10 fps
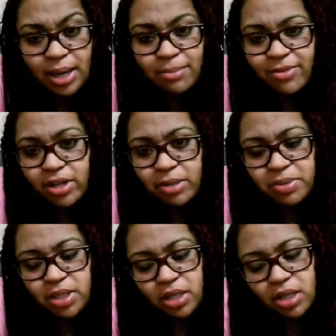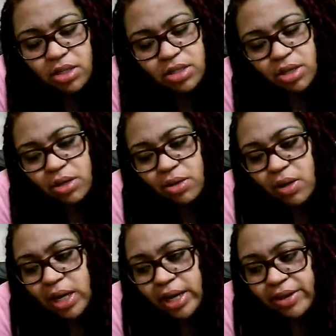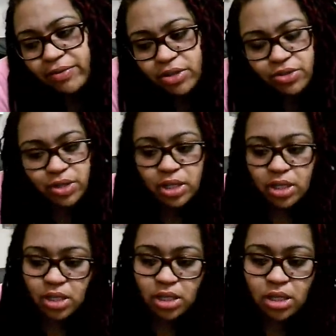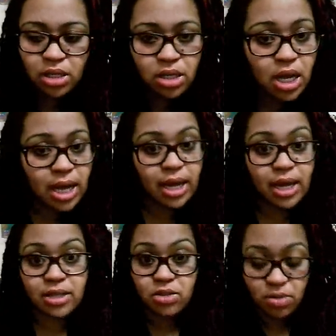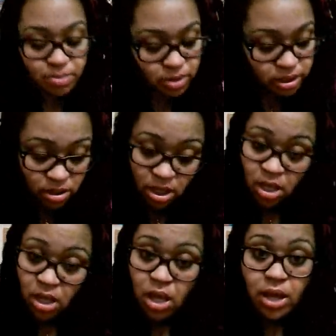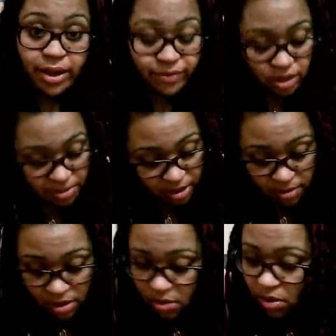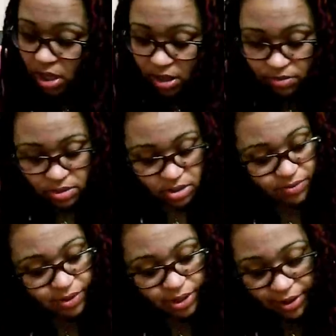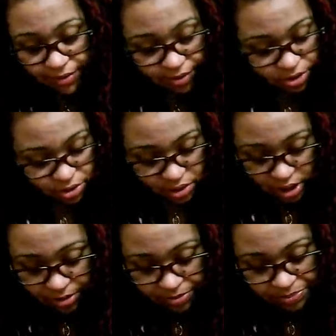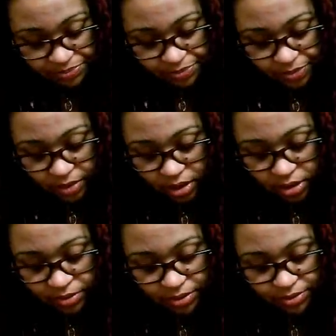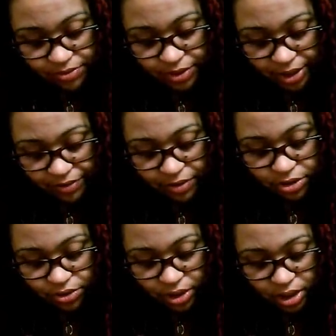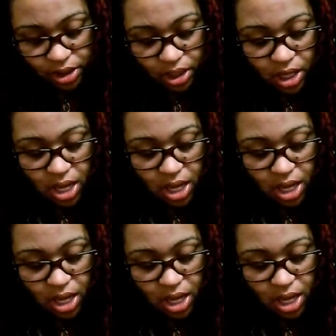I'm very particular, so I get frustrated, and I got to a point after the baby where I was just very frustrated, very frustrated.